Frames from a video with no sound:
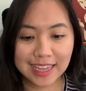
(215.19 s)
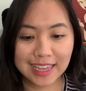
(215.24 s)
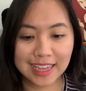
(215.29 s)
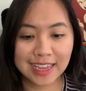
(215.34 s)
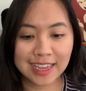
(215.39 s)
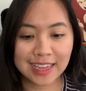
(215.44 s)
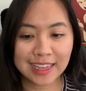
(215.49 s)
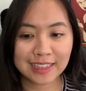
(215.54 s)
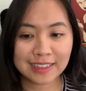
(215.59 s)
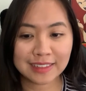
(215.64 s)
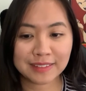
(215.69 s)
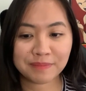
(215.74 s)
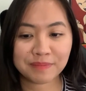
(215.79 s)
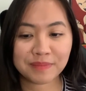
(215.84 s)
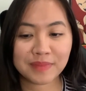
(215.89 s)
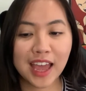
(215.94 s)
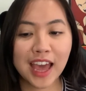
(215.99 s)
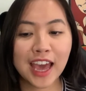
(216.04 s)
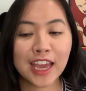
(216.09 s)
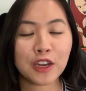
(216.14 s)
And
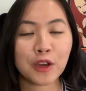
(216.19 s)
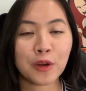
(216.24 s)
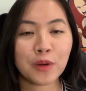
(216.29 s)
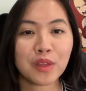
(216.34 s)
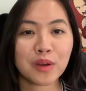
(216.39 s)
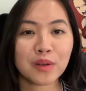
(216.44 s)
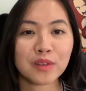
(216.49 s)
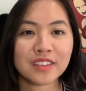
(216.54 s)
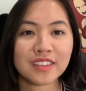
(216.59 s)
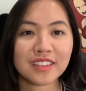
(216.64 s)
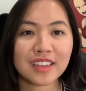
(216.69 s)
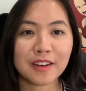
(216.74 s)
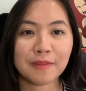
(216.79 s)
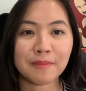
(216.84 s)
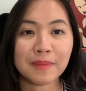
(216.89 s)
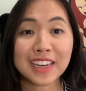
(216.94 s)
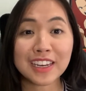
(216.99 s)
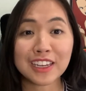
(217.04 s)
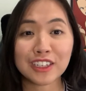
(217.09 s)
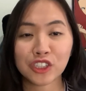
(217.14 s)
I know those
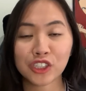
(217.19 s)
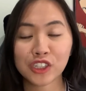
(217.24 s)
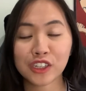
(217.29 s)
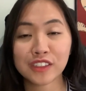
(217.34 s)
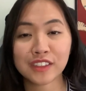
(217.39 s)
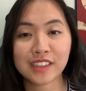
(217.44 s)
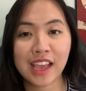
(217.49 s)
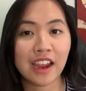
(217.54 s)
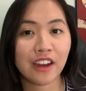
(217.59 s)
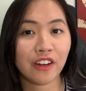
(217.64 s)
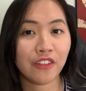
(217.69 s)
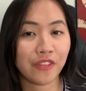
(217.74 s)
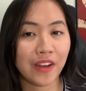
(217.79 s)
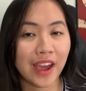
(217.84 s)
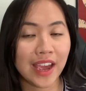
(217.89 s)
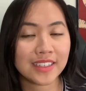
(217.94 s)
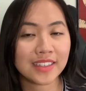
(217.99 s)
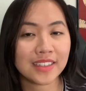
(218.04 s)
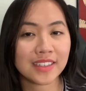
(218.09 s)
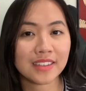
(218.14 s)
initial
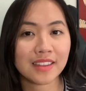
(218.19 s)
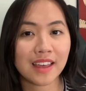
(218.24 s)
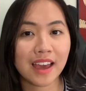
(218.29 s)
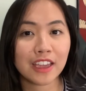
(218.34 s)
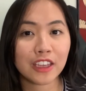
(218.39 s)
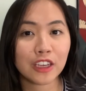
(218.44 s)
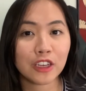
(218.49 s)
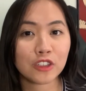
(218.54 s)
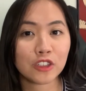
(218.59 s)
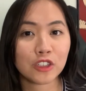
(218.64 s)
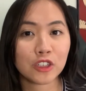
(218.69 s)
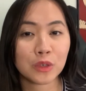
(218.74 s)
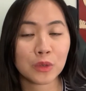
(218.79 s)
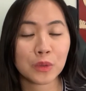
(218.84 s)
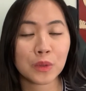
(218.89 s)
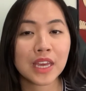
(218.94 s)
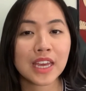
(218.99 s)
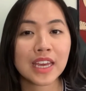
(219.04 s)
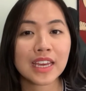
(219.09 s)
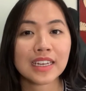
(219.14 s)
sacrifices that you do